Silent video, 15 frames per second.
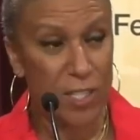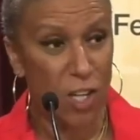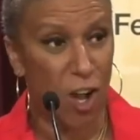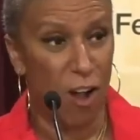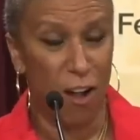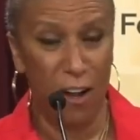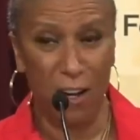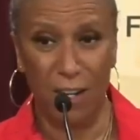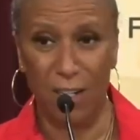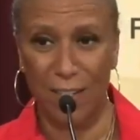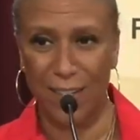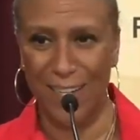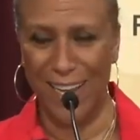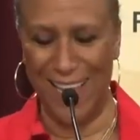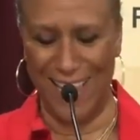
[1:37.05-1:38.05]
hard,
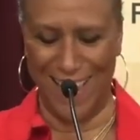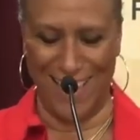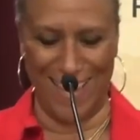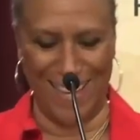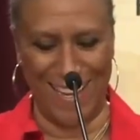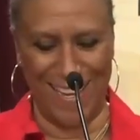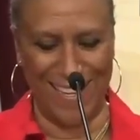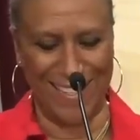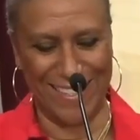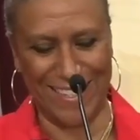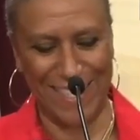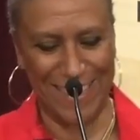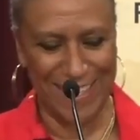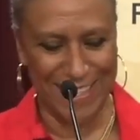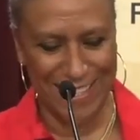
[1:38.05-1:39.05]

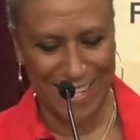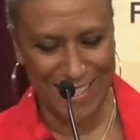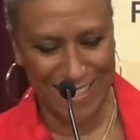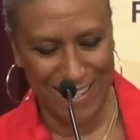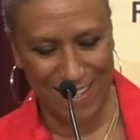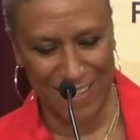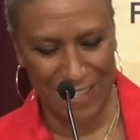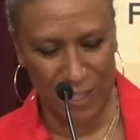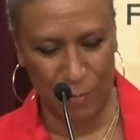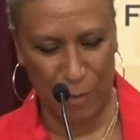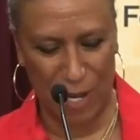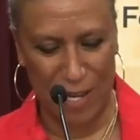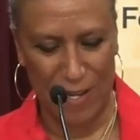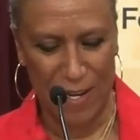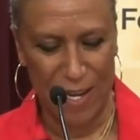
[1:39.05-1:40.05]
synthesizing on the
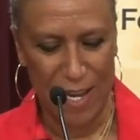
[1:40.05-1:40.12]
spot.